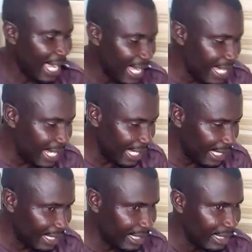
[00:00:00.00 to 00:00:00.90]

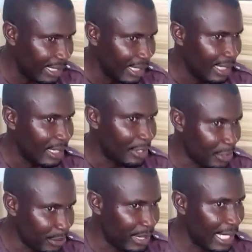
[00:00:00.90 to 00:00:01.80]
INEC
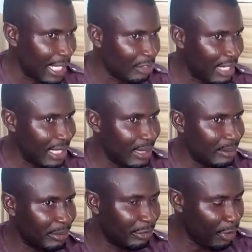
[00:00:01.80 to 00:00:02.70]
should
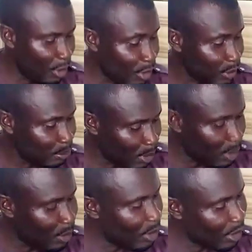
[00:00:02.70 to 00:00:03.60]
actually focus
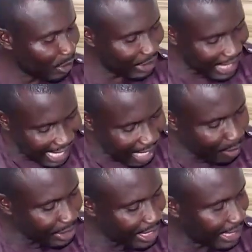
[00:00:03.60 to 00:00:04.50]
more on
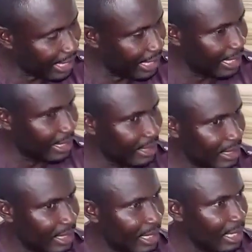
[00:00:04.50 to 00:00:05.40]
how they can
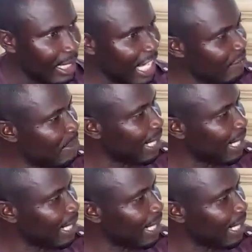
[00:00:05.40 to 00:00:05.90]
give